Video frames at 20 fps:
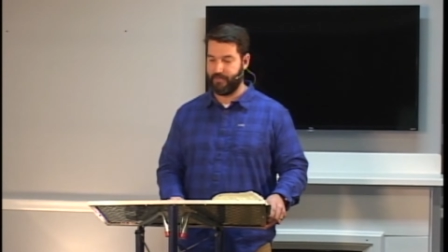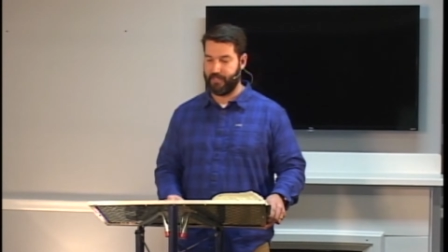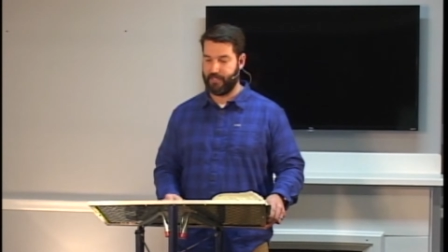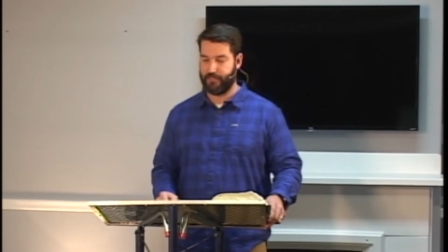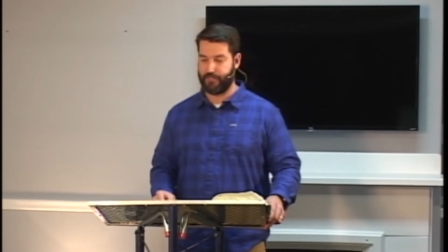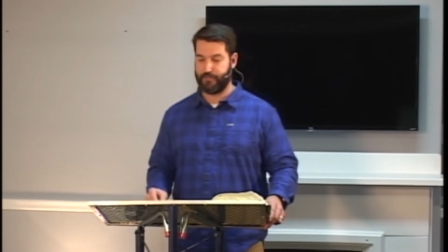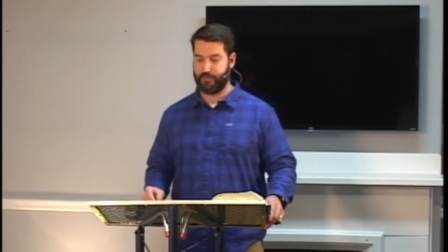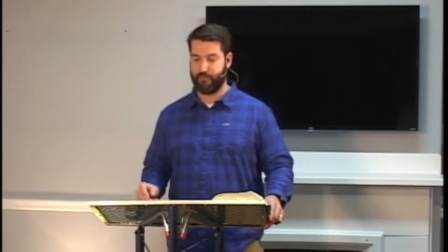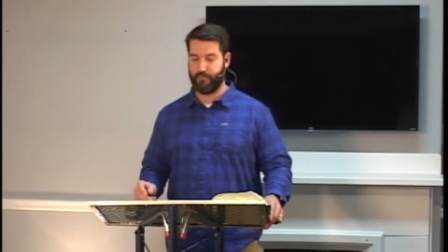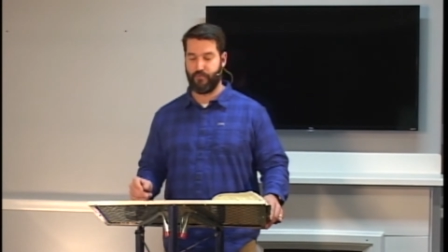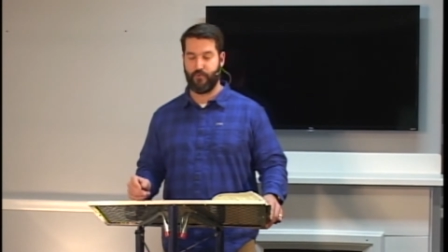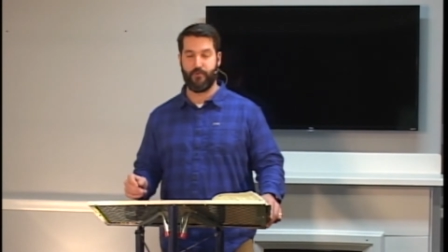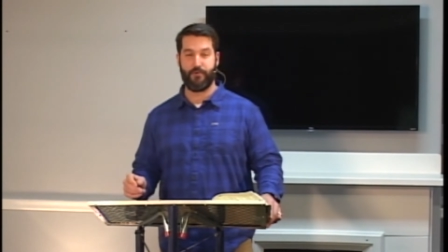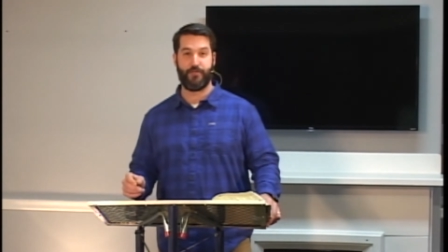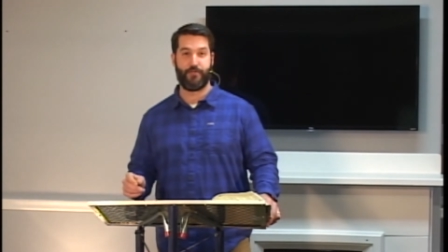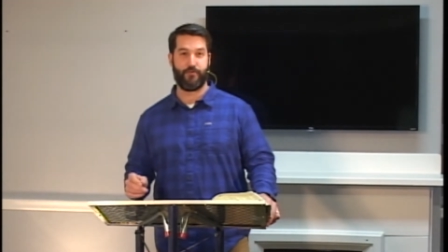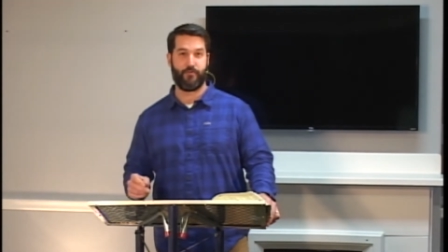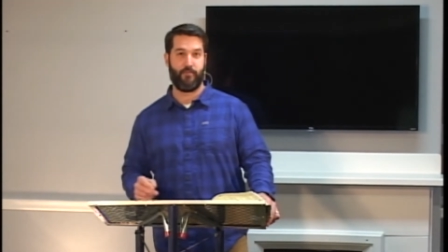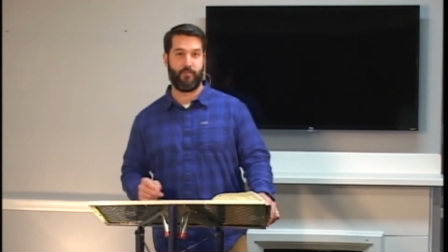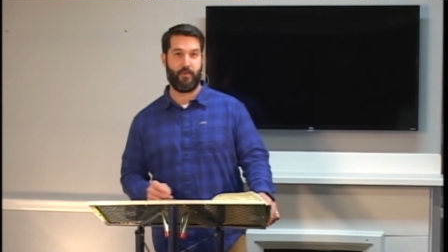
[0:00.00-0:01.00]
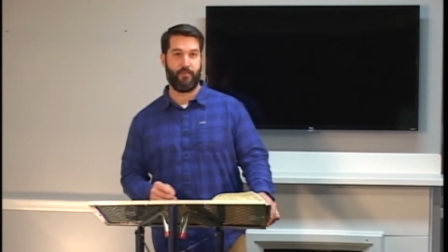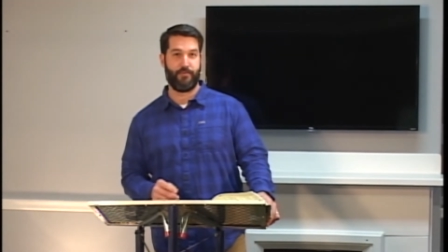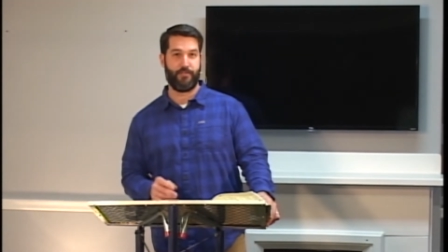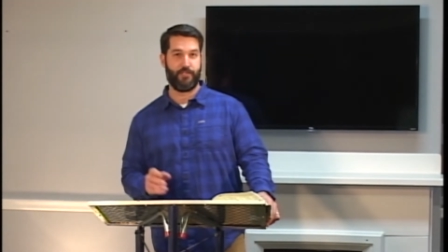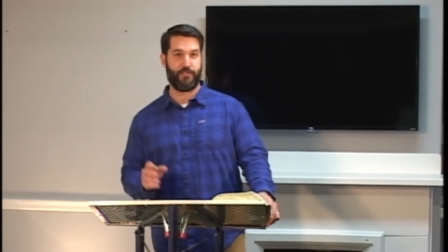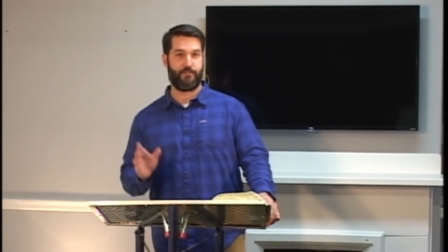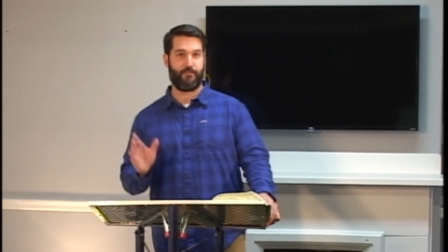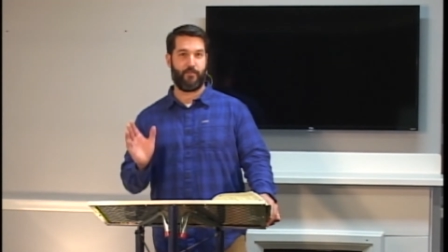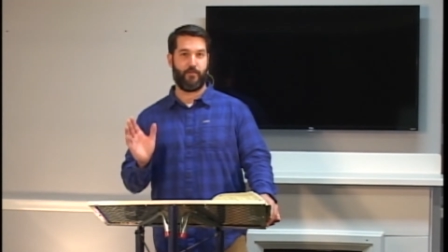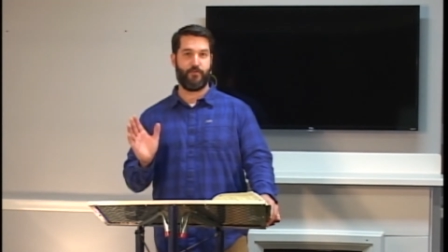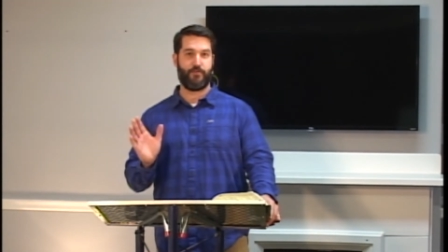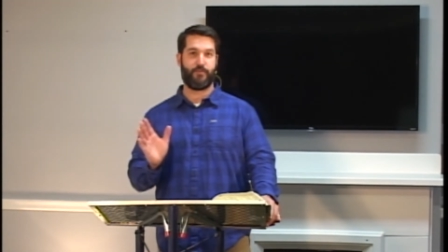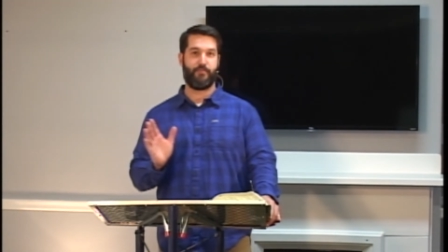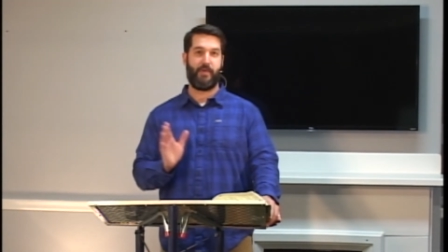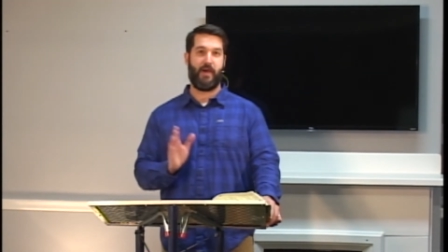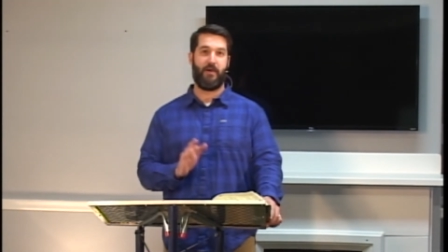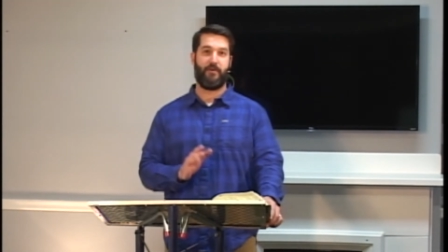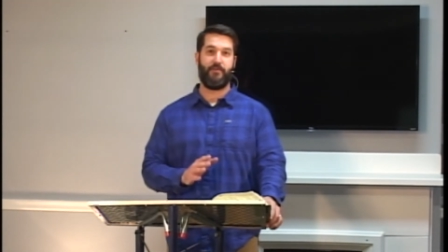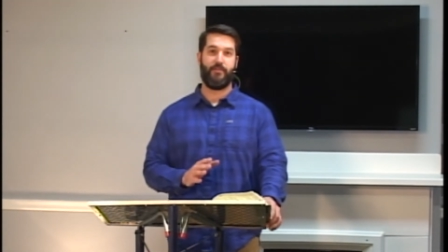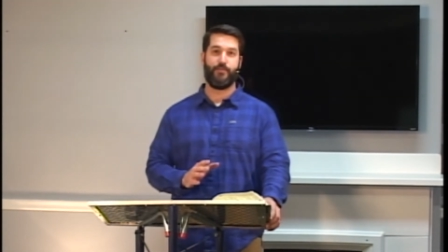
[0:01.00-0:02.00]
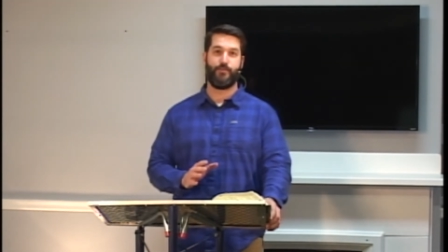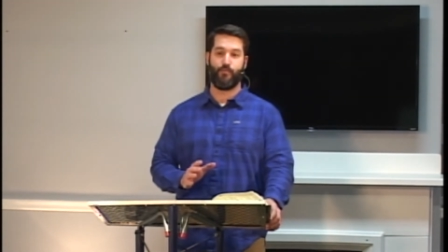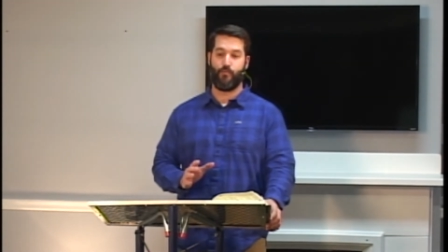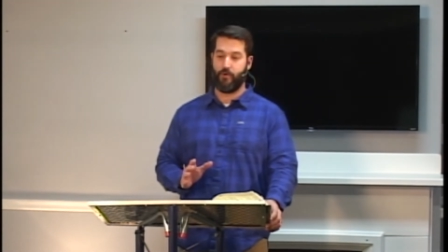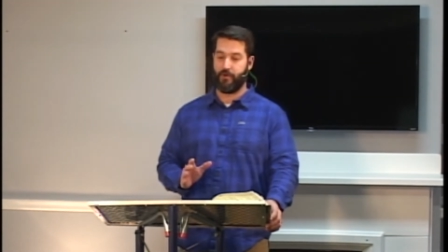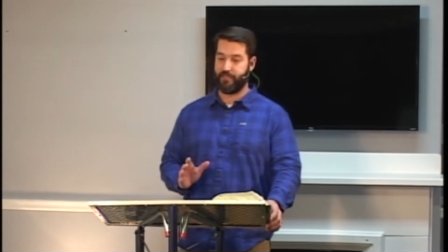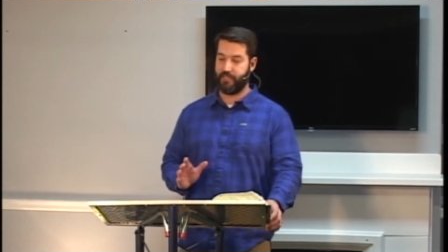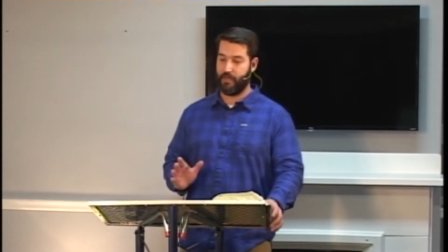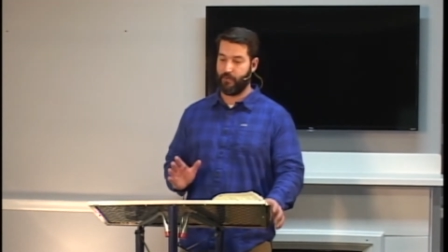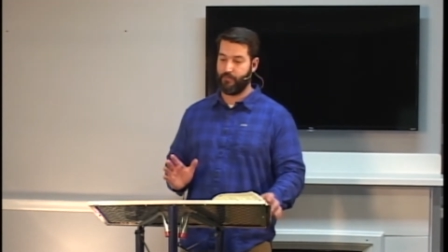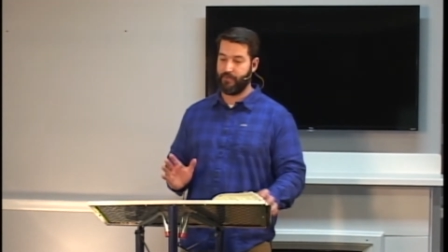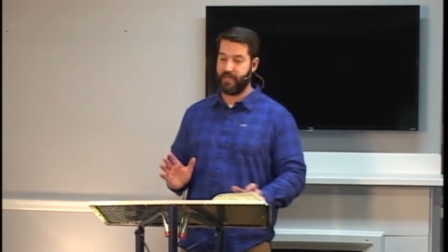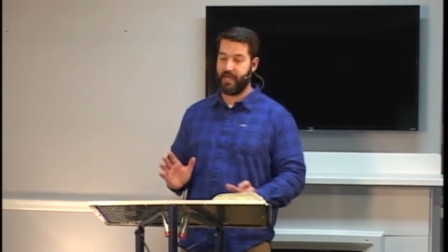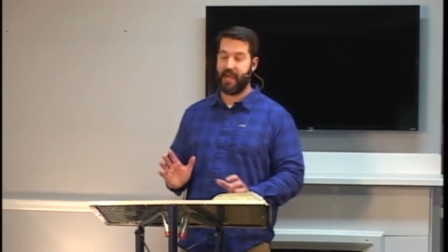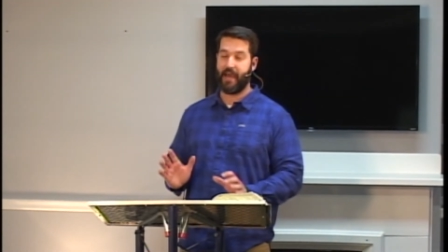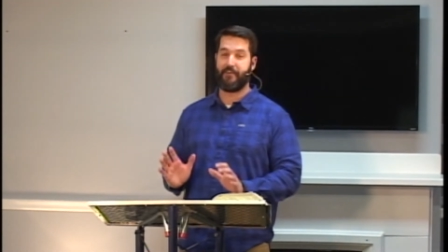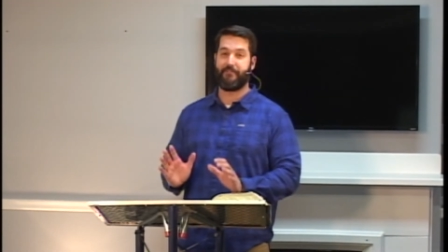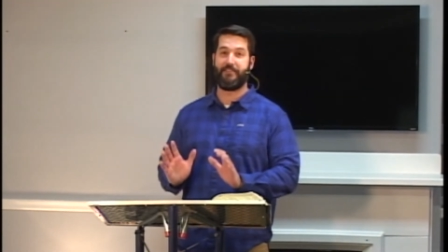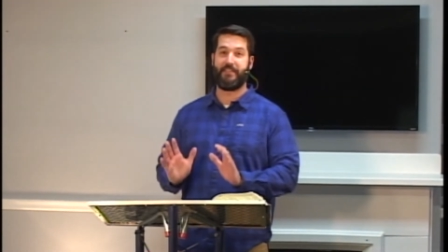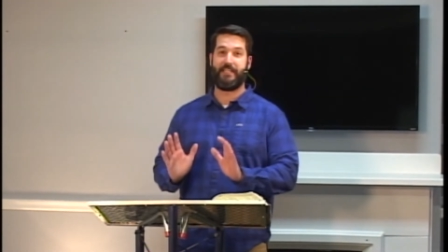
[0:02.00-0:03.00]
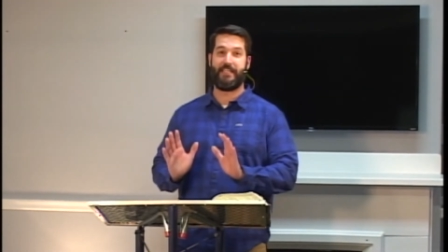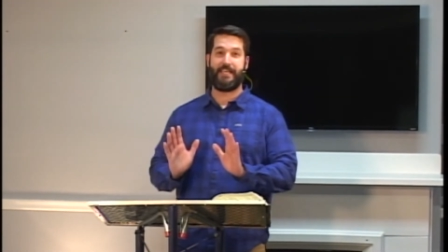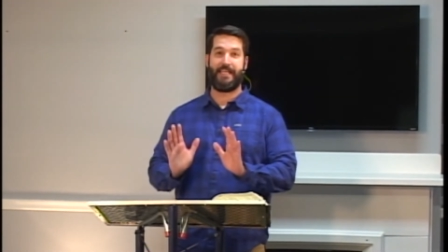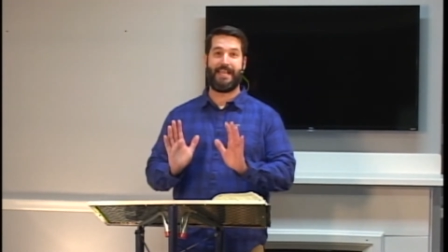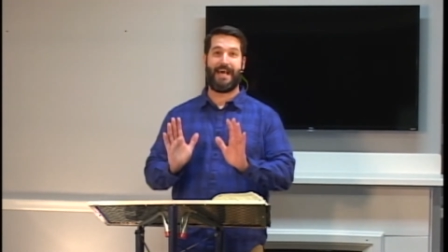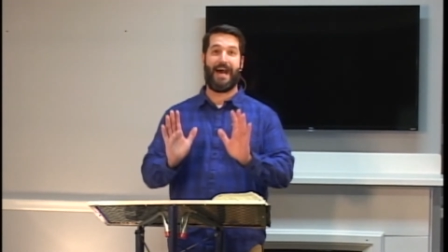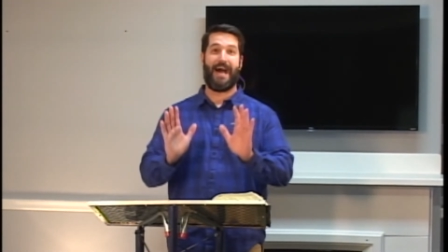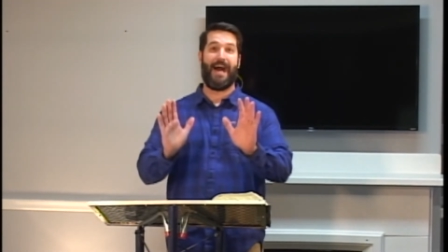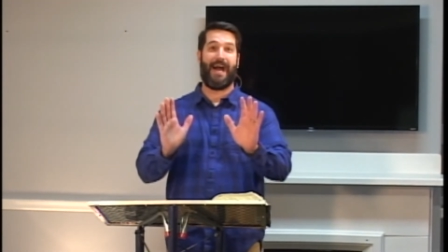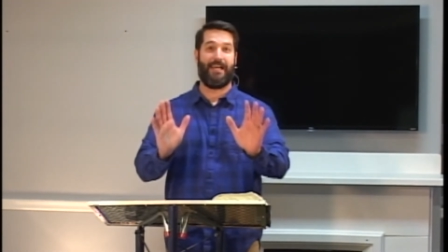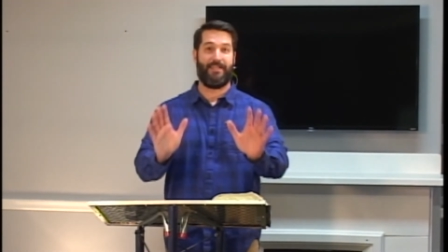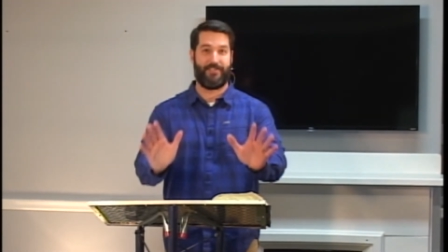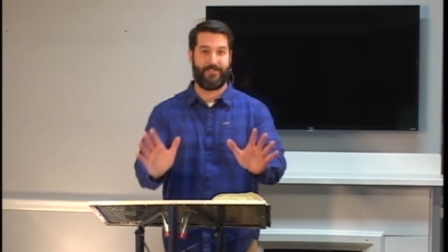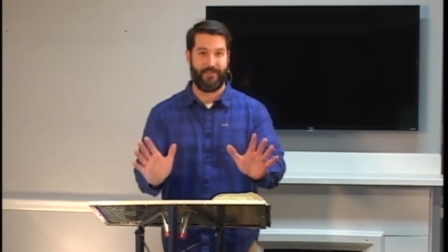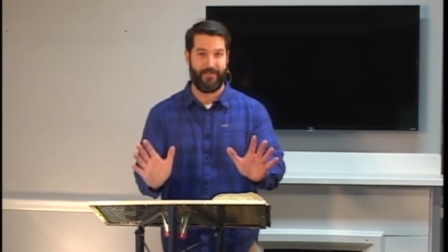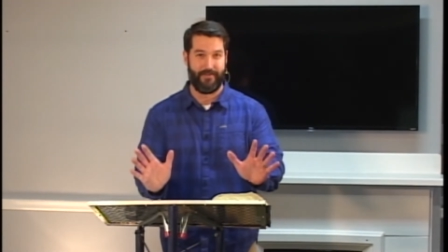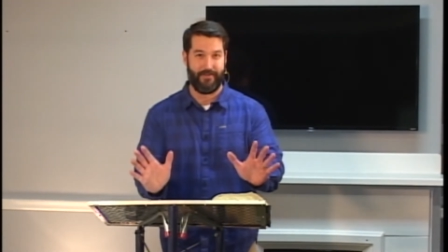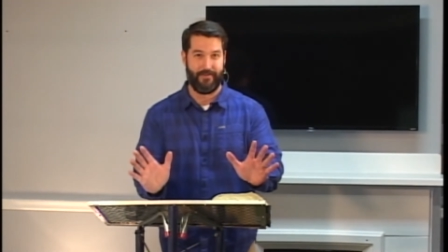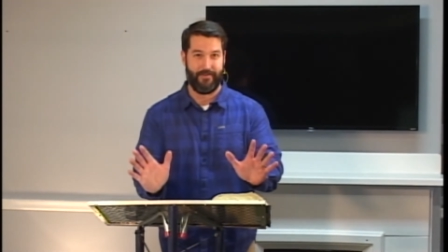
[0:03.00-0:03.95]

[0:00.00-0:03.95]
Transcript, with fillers: and it's important to remember this first mountain is one that we have not